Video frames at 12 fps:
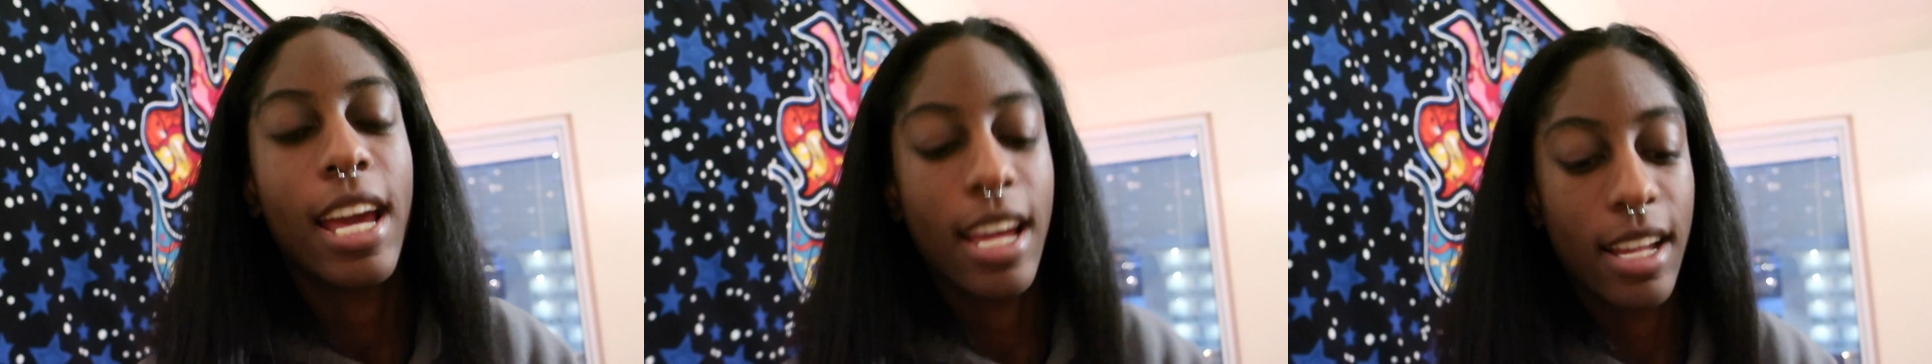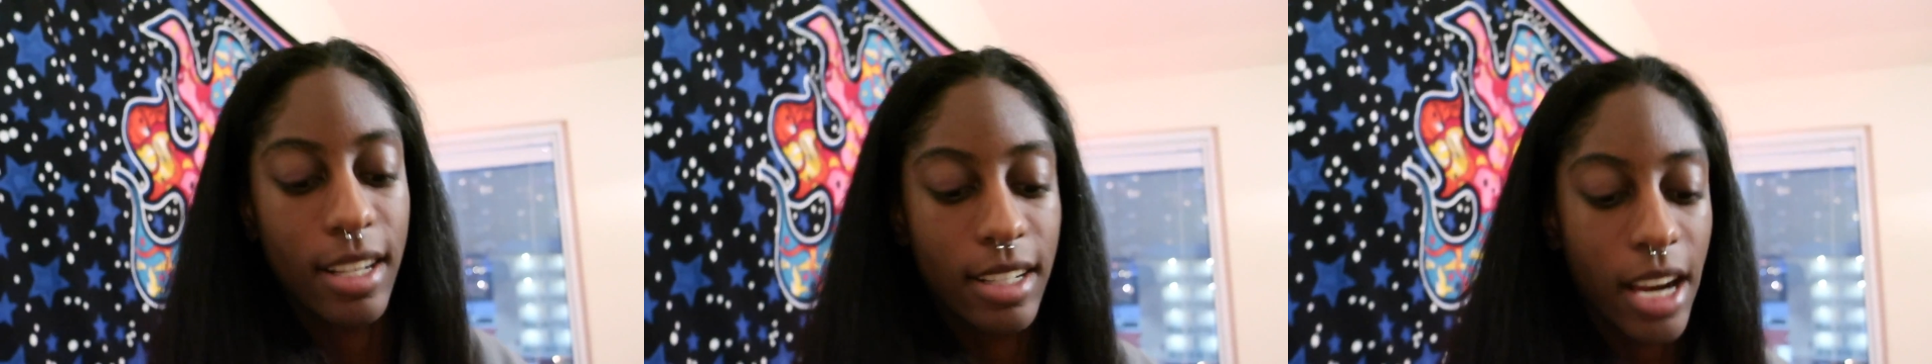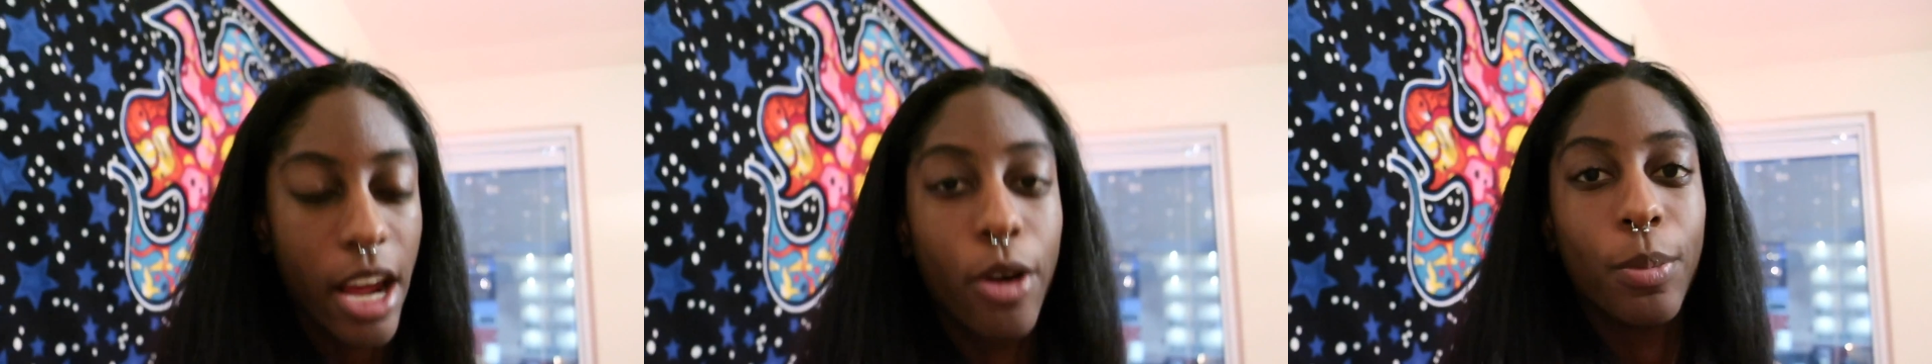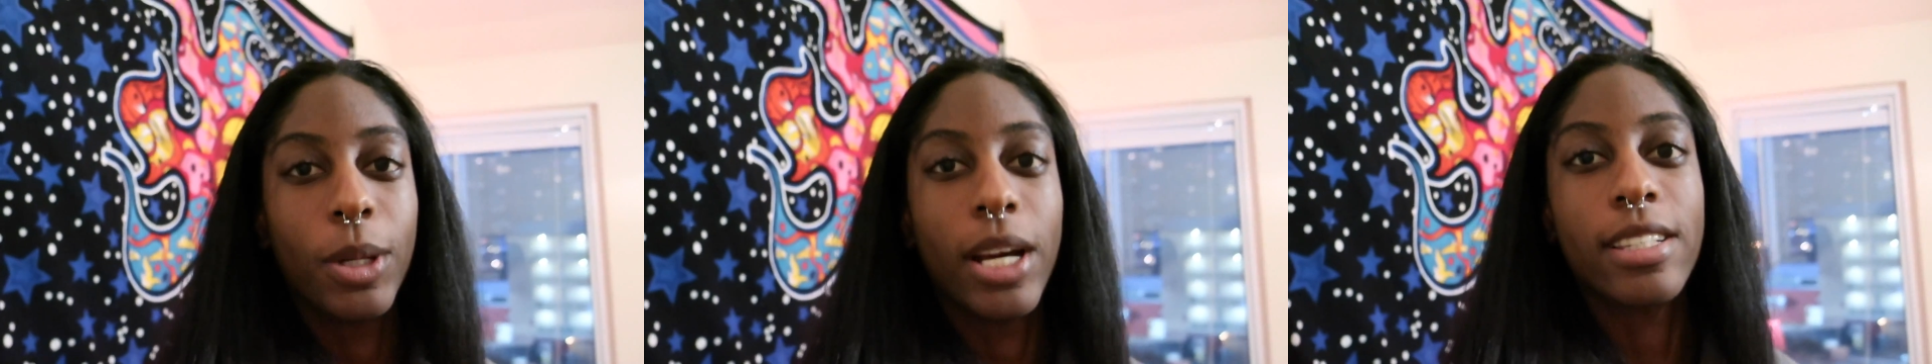And I
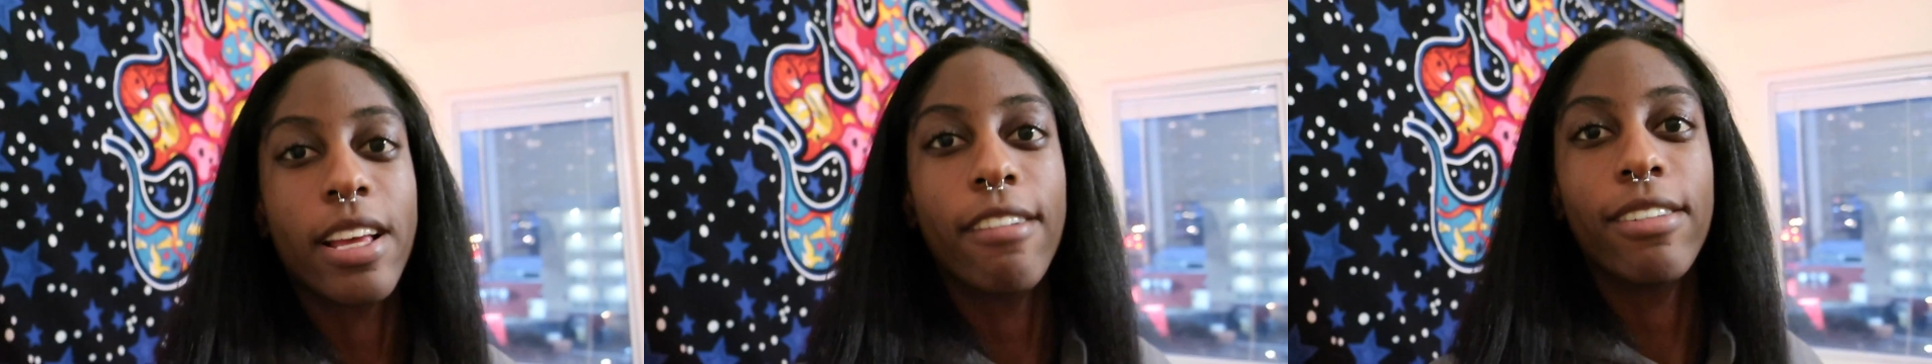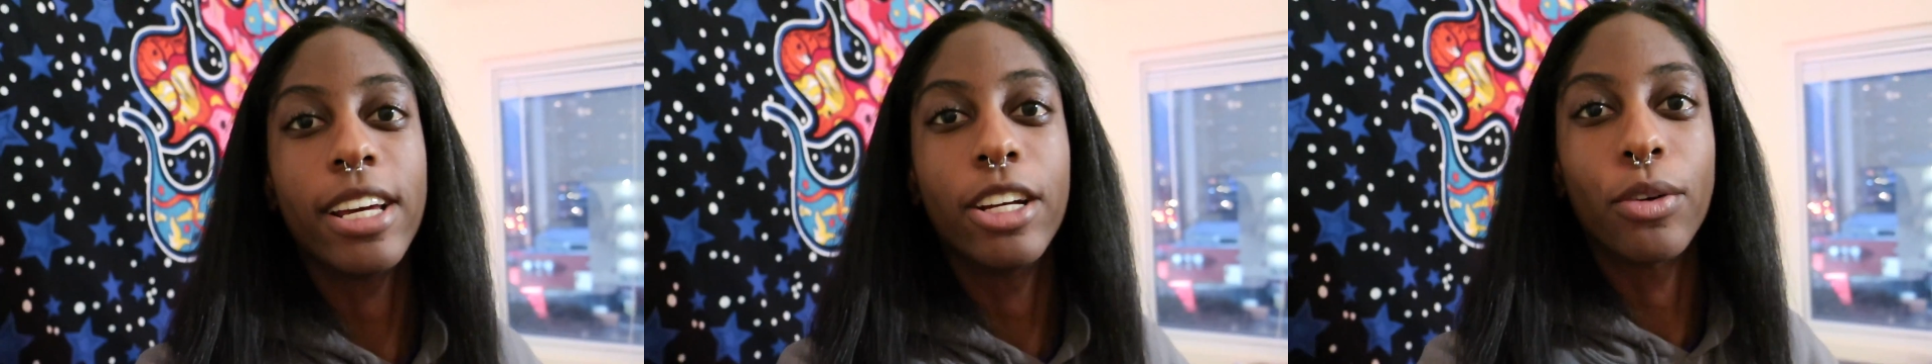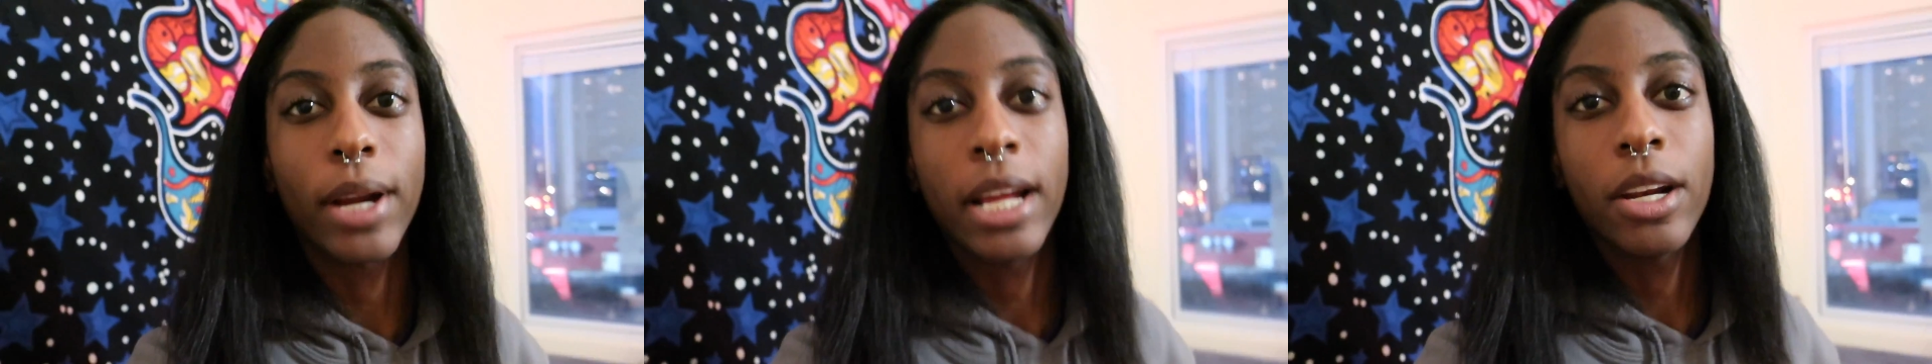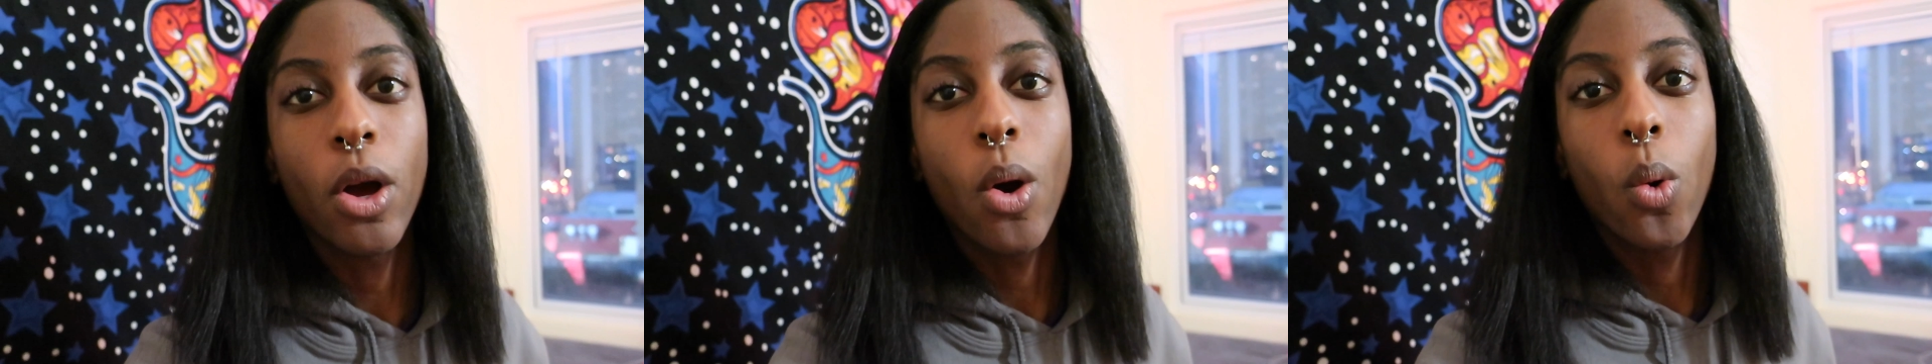hope you guys have a
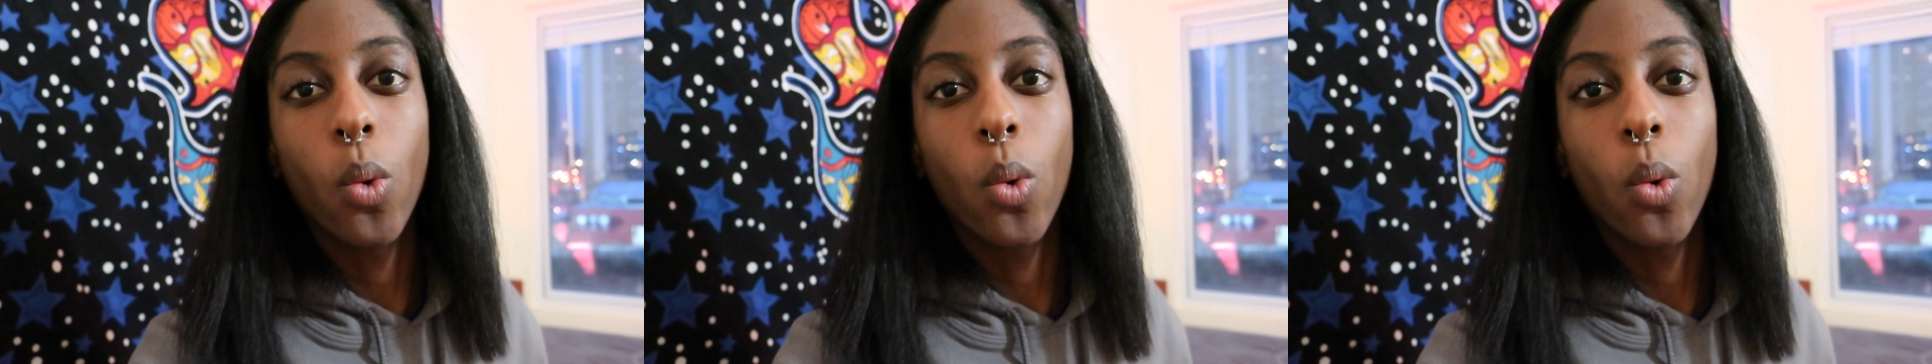great